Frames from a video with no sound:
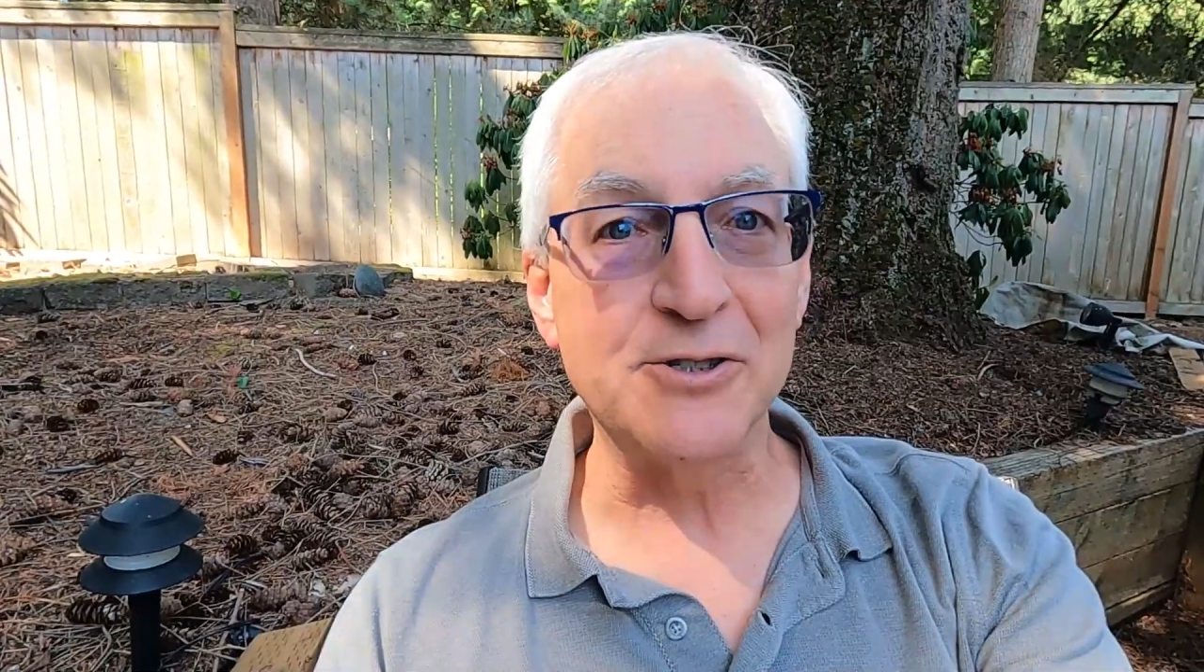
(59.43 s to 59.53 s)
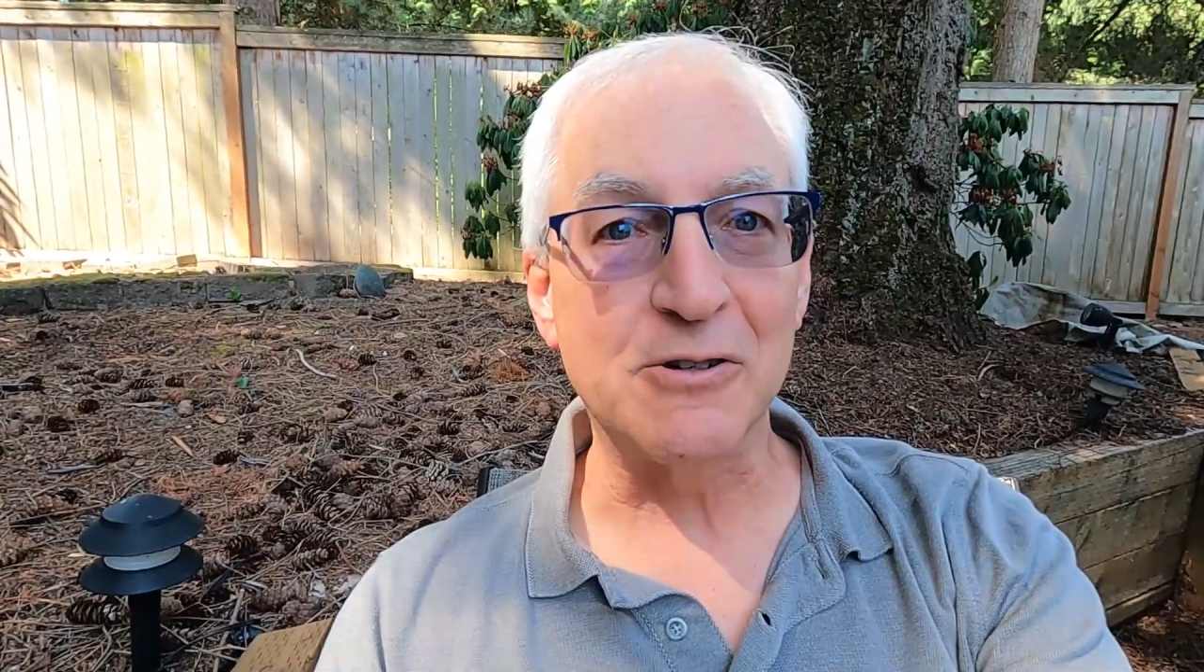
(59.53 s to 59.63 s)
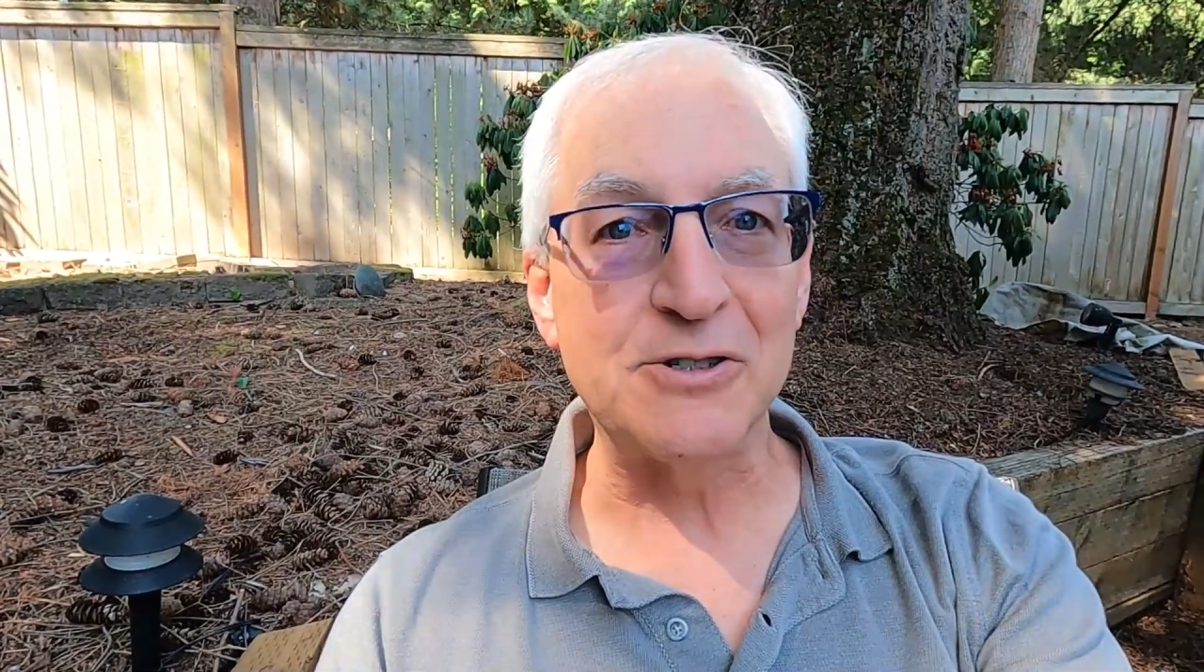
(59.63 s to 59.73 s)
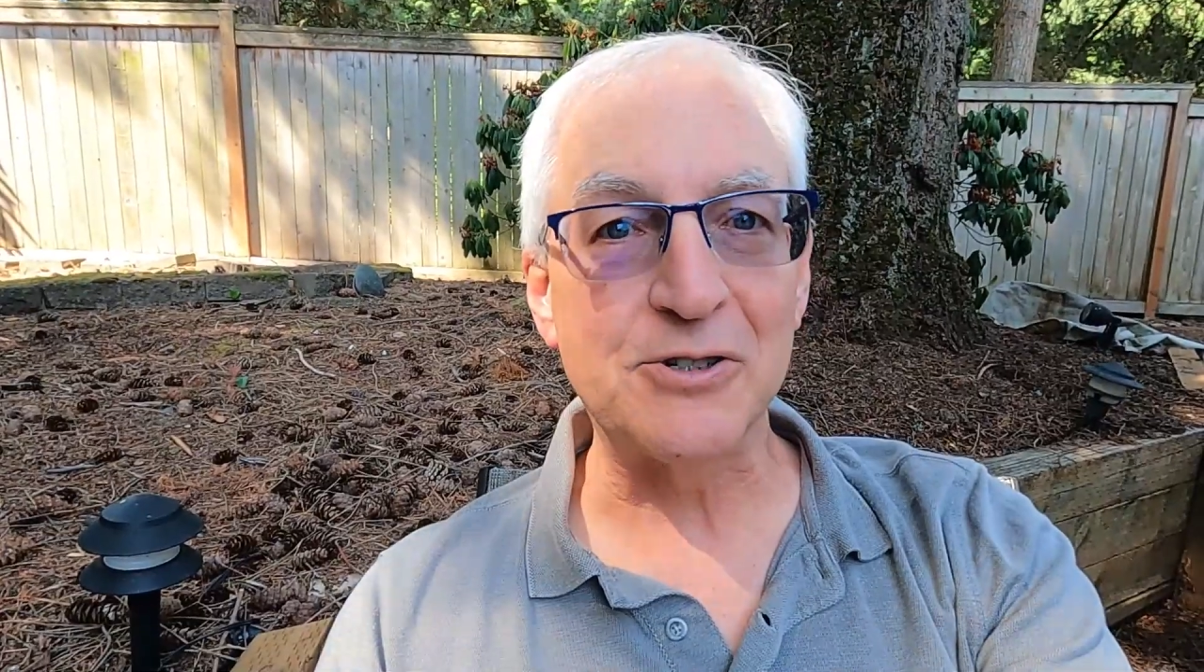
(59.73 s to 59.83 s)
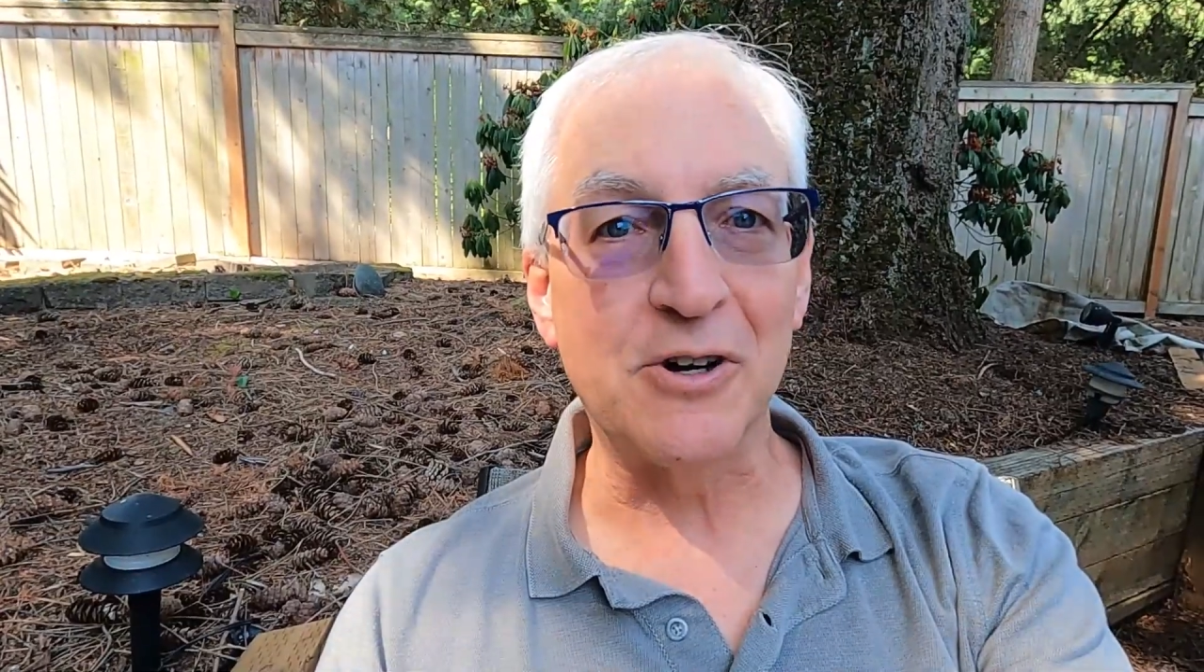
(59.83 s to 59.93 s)

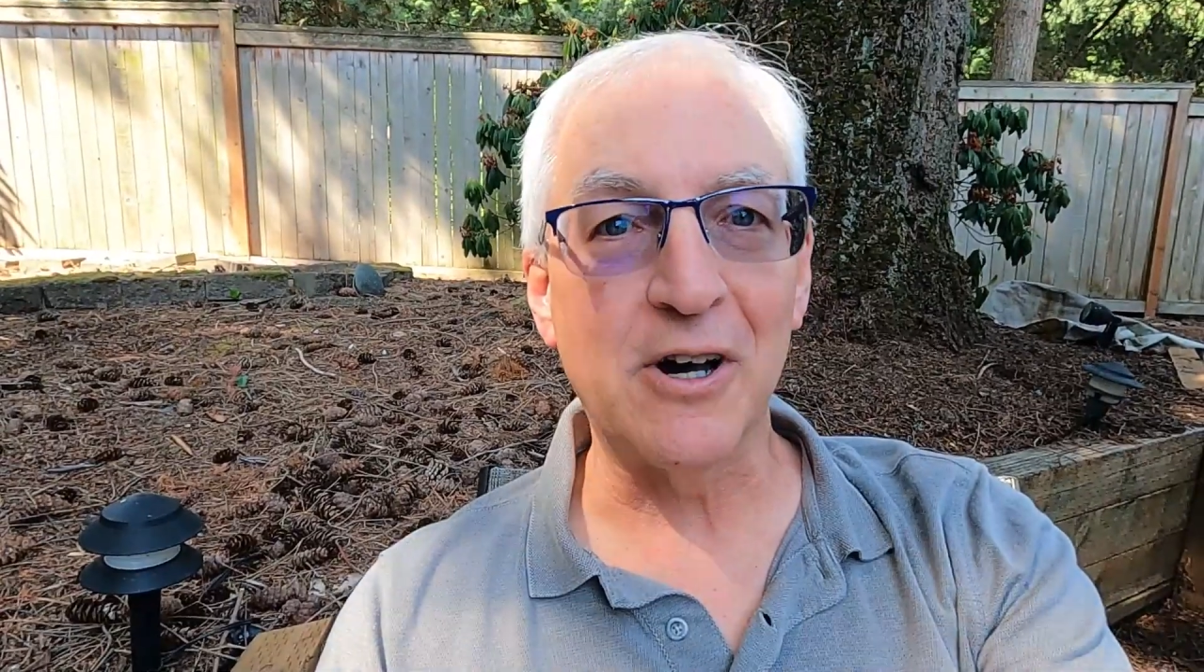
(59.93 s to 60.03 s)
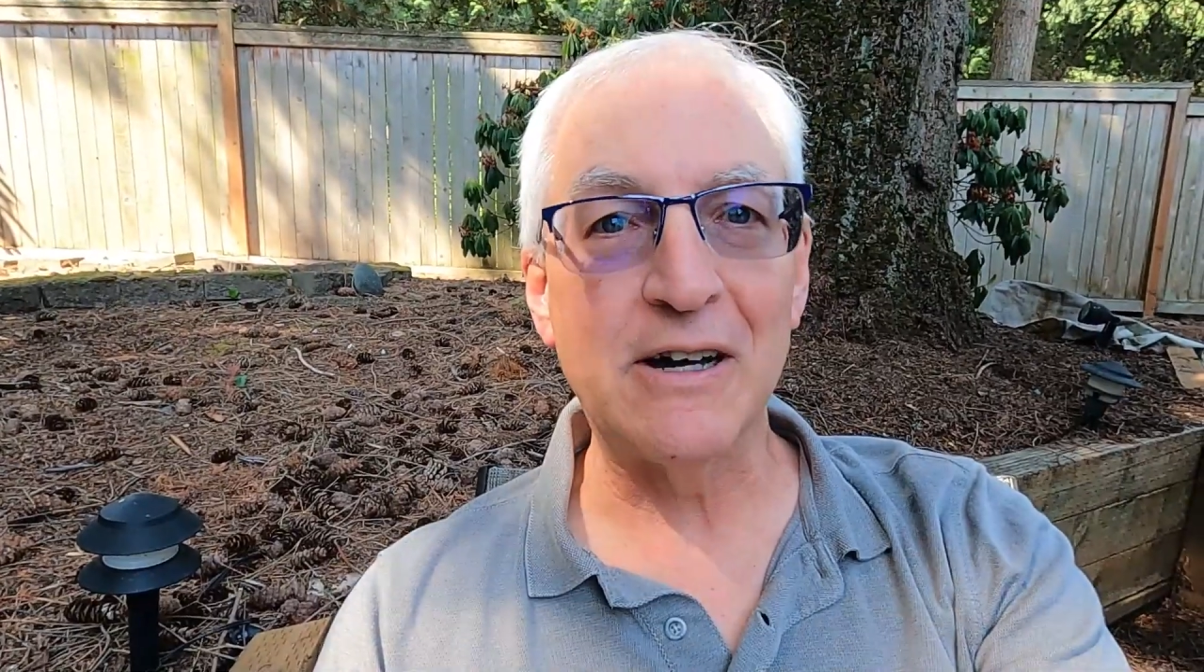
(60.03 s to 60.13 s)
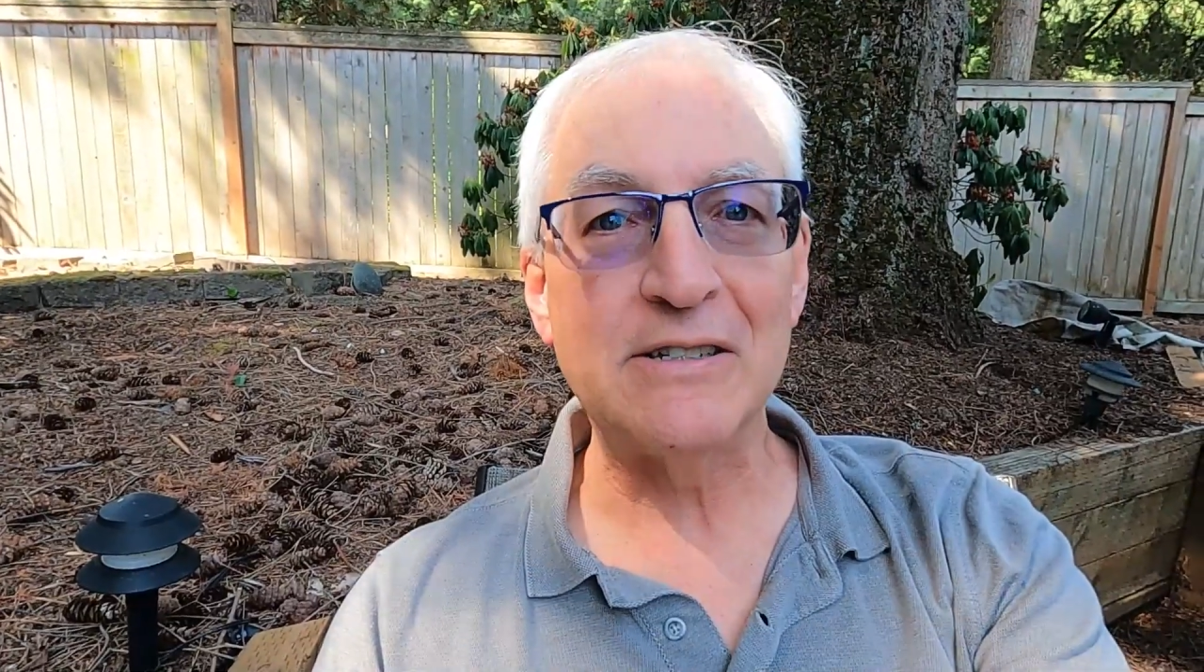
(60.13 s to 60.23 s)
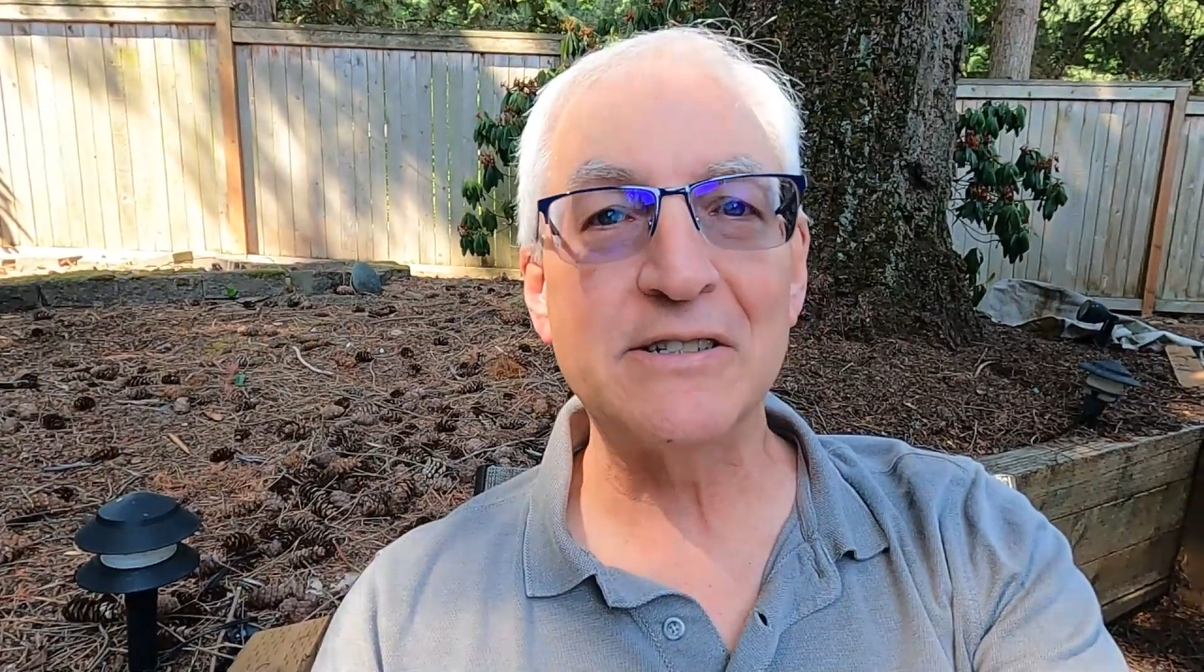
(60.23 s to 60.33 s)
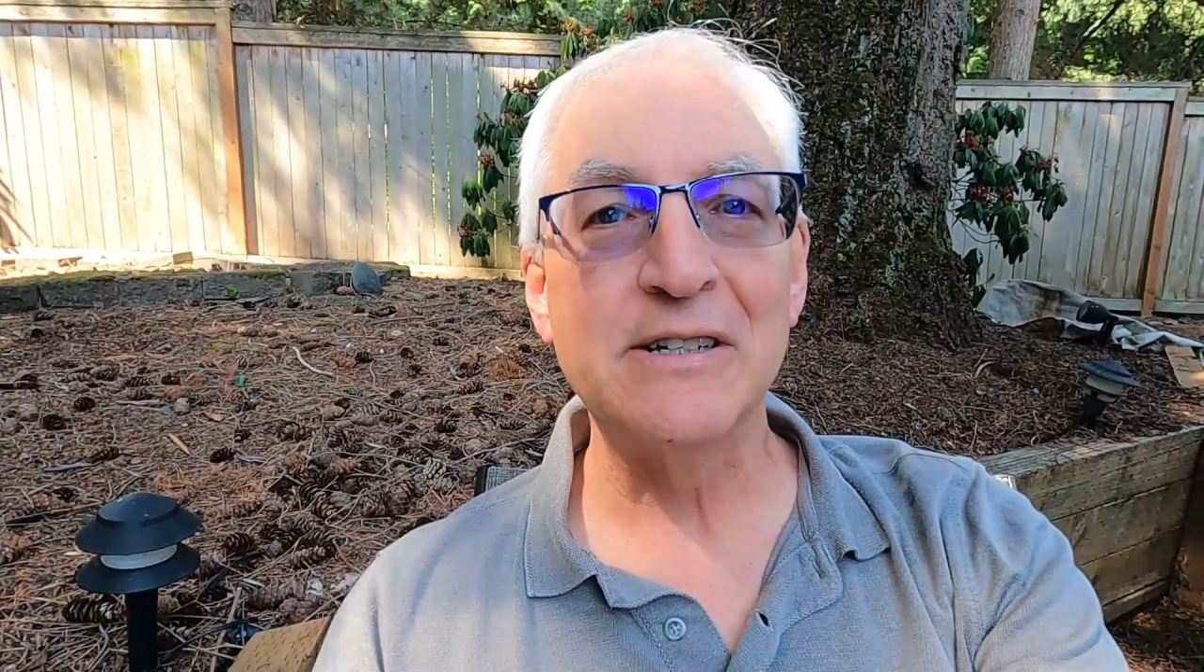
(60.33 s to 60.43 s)
short
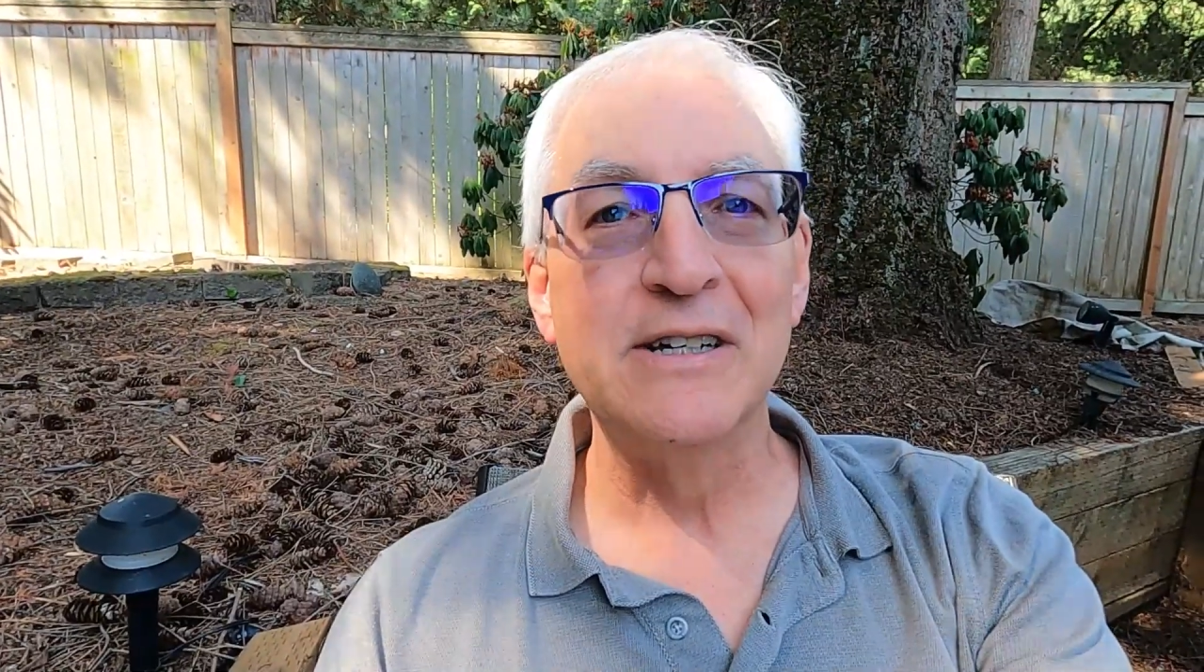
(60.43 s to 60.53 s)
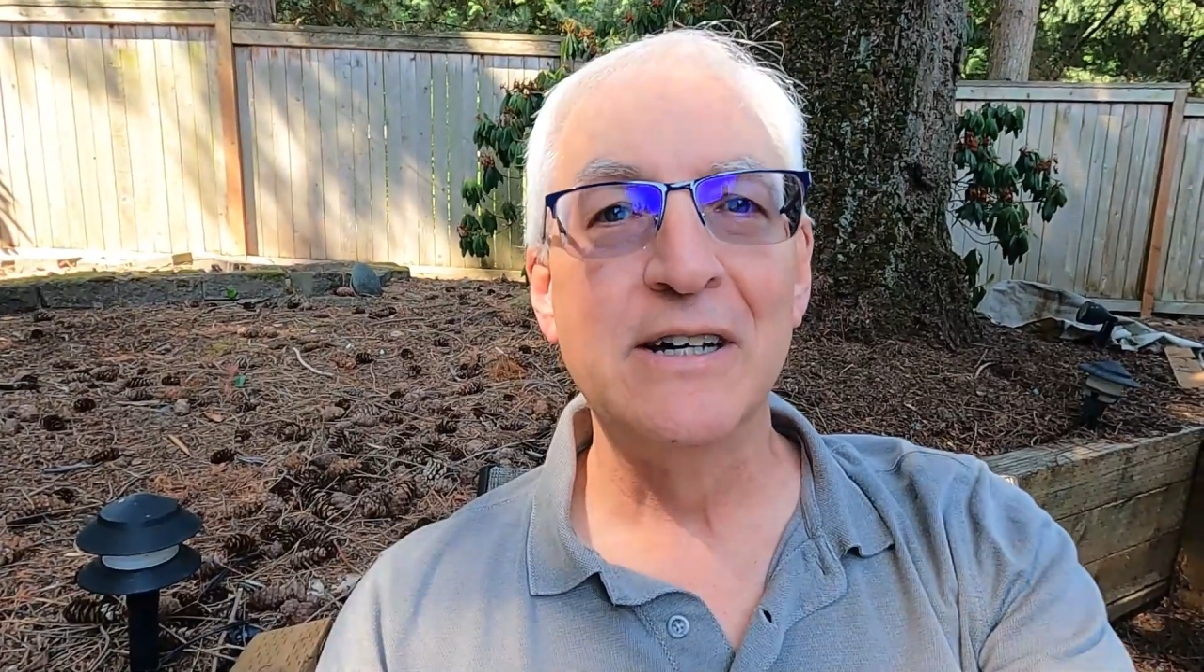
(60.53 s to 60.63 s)
straws.